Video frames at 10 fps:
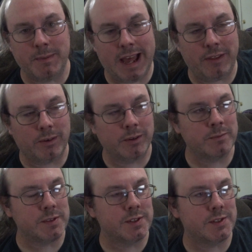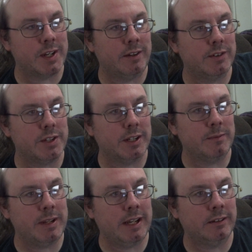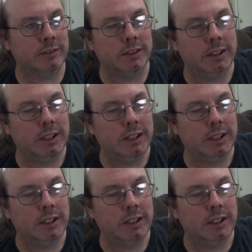bathrooms and stuff, shutting them down.